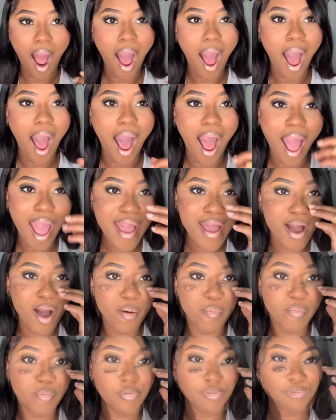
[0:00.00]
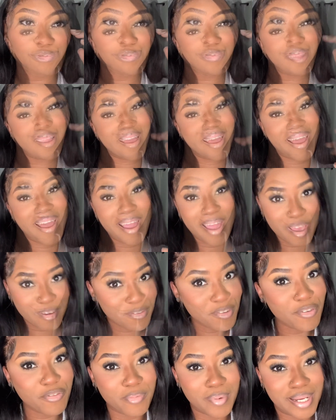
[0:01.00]
I am freaking If
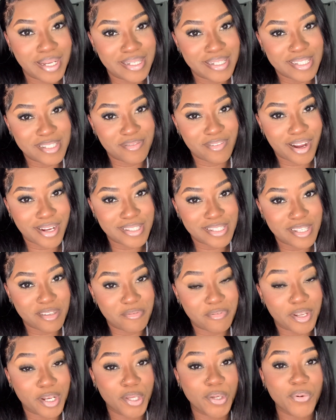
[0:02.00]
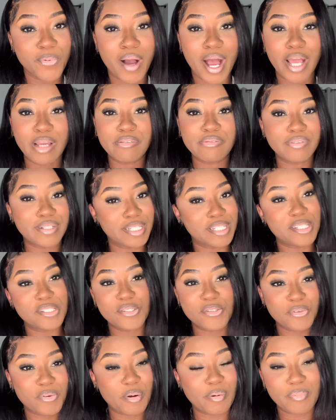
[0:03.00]
you've made it this far to the video, I really
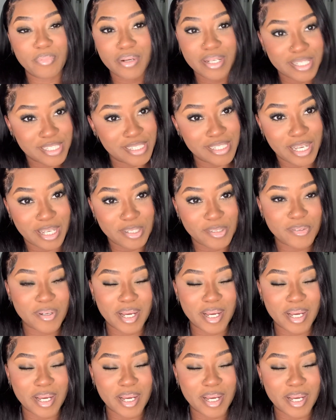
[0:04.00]
do appreciate you.